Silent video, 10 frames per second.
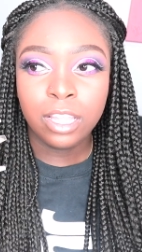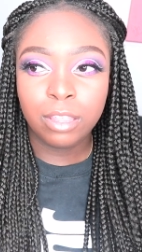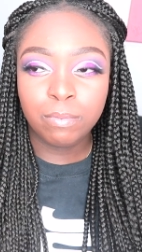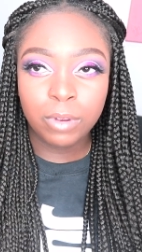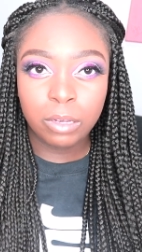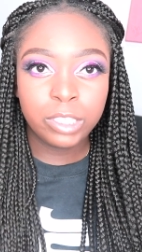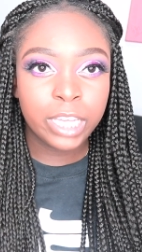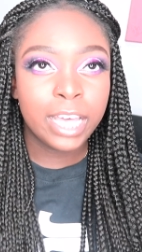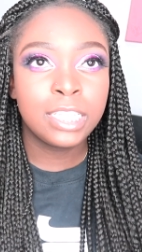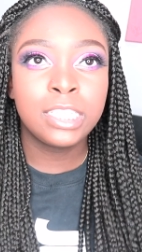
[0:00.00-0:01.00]
the
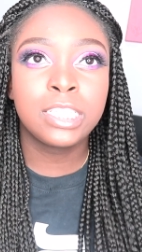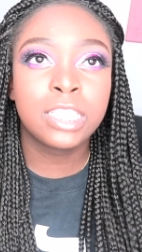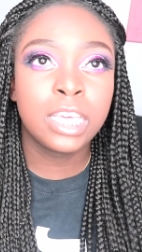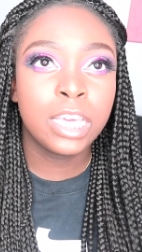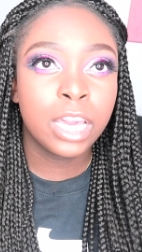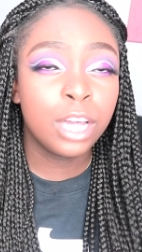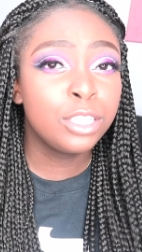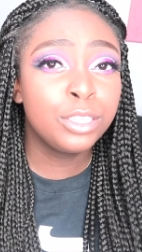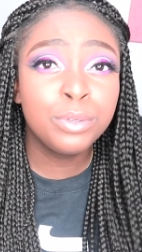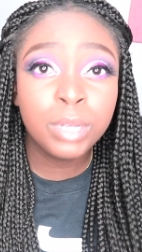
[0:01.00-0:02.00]
protests, the
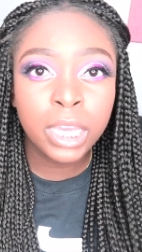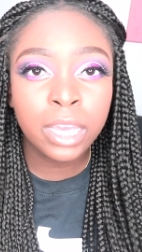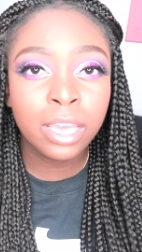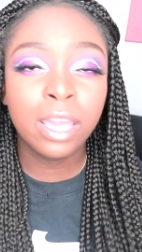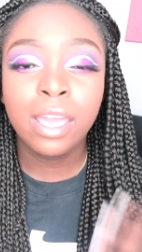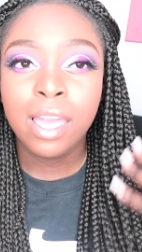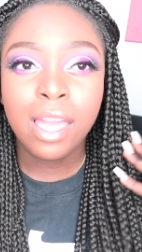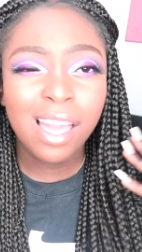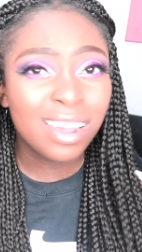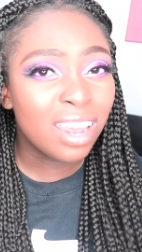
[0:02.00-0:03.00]
looting,
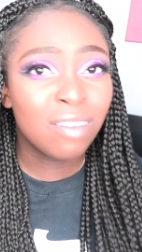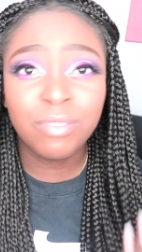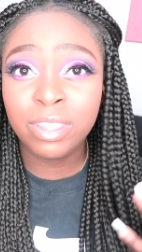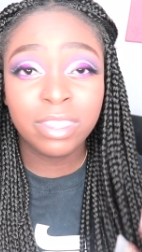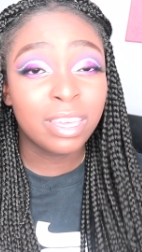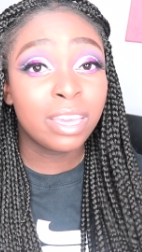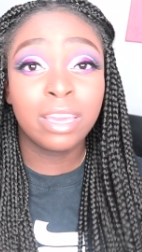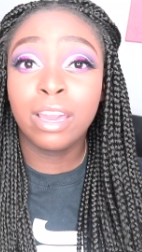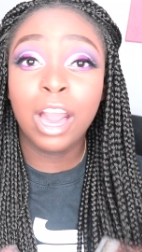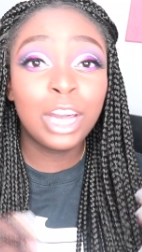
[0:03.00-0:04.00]
and
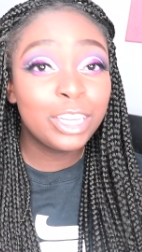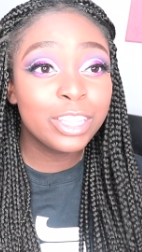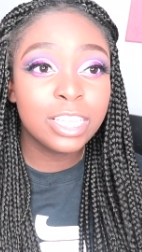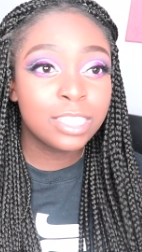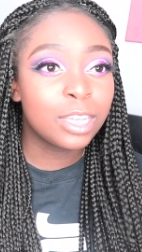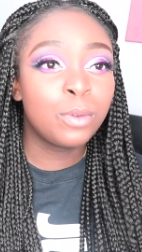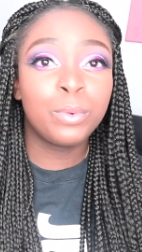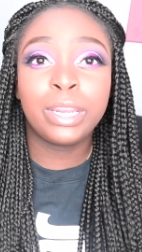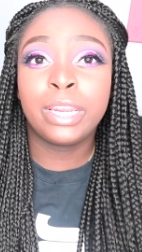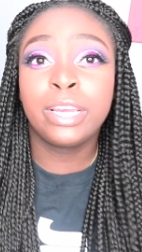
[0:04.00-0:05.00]
everything under the sun
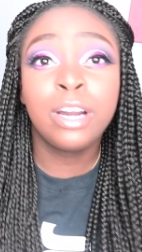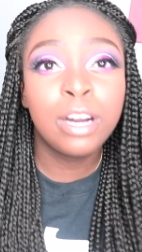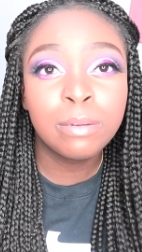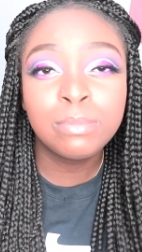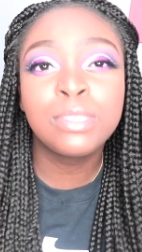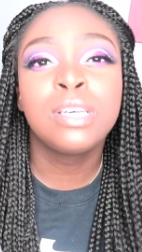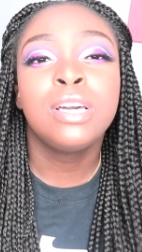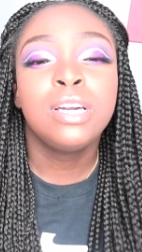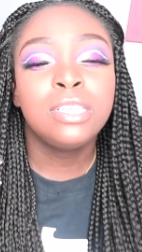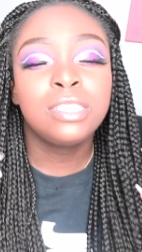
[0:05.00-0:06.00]
when it comes
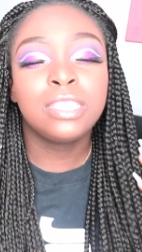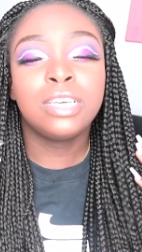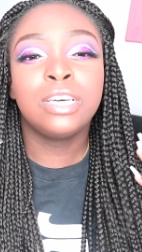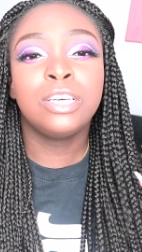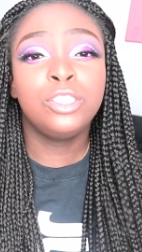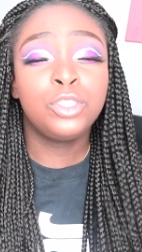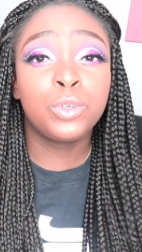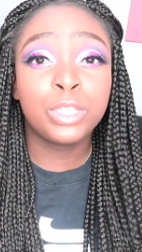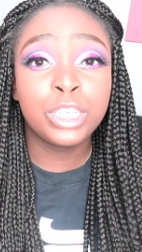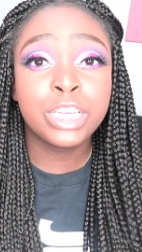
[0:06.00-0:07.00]
to
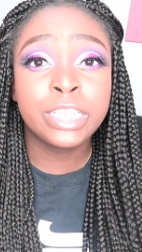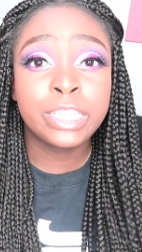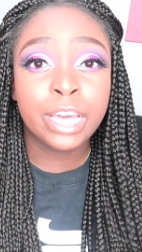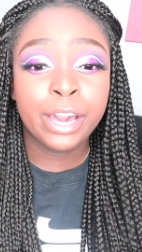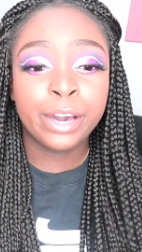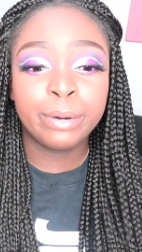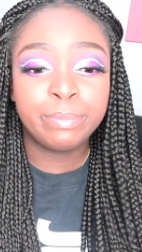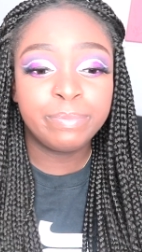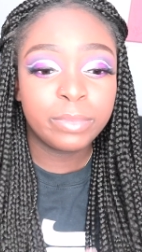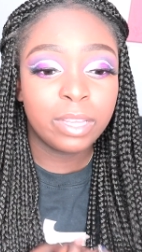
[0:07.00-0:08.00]
George's
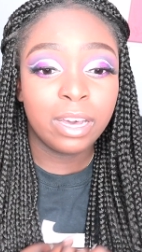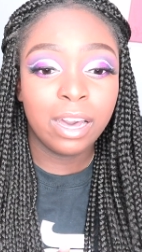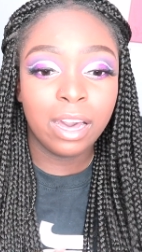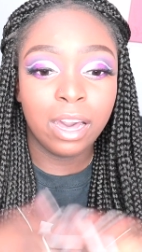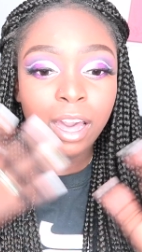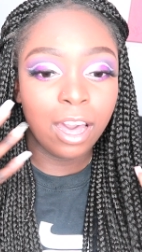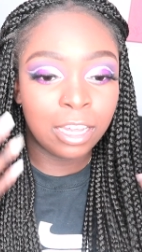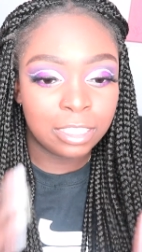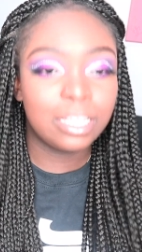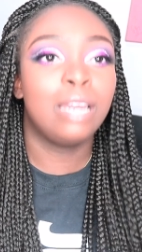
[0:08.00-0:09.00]
um,
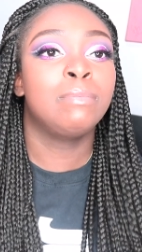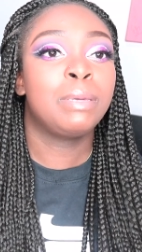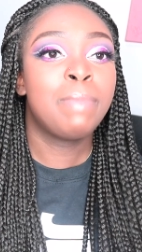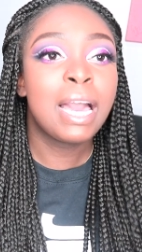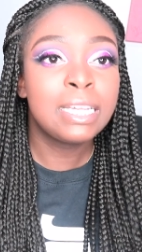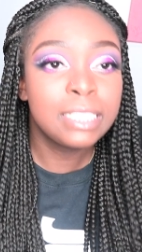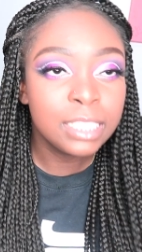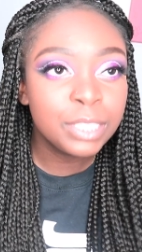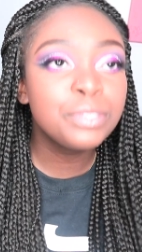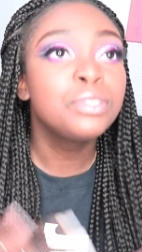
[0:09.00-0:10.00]
untimely
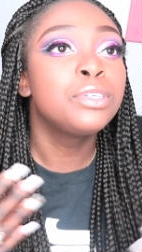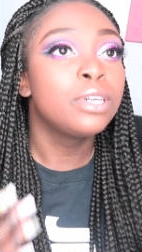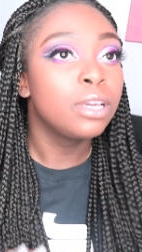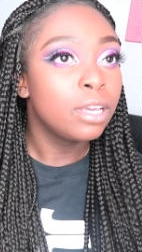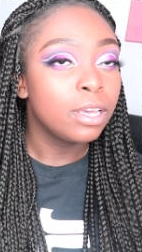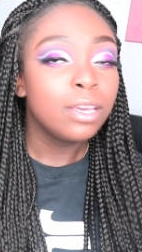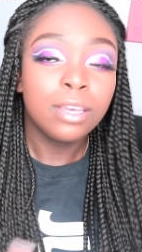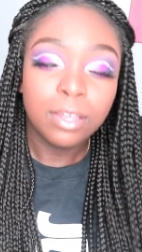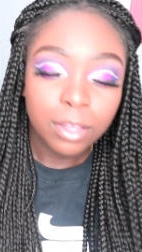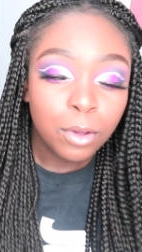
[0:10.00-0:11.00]
passing,
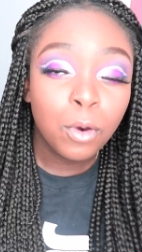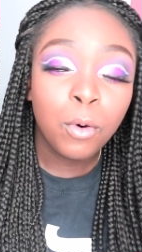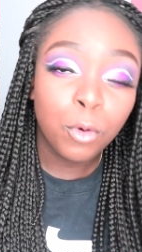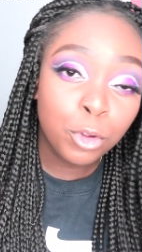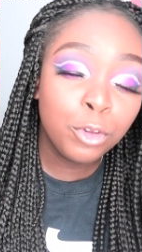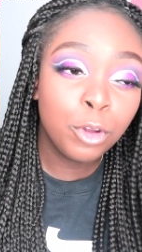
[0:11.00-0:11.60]
or you